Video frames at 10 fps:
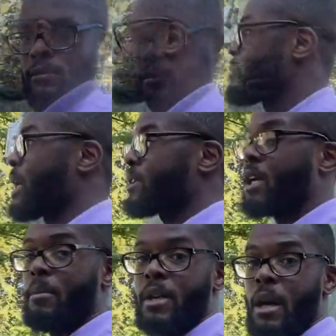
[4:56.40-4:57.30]
But yes,
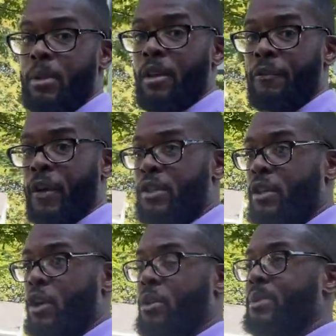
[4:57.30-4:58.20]
coming up on the first
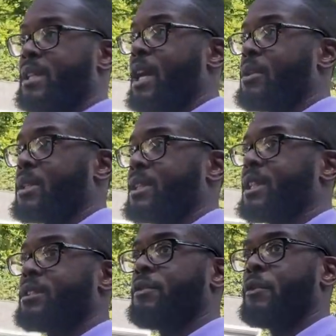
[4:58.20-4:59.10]
home, this house is
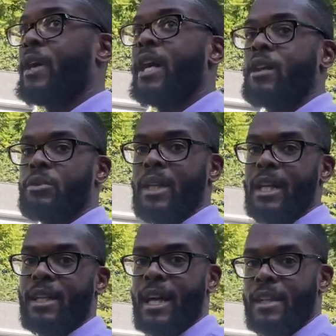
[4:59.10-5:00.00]
listed for
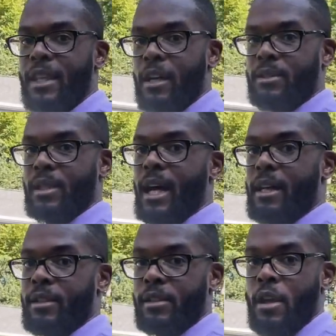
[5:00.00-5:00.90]

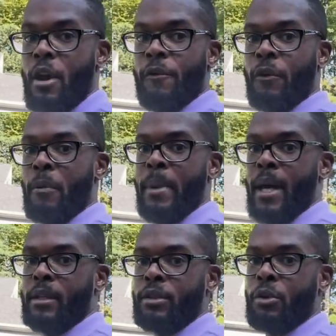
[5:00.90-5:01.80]
$899,000, 4
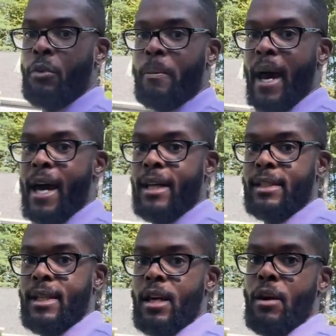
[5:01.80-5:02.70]
beds, 2 baths.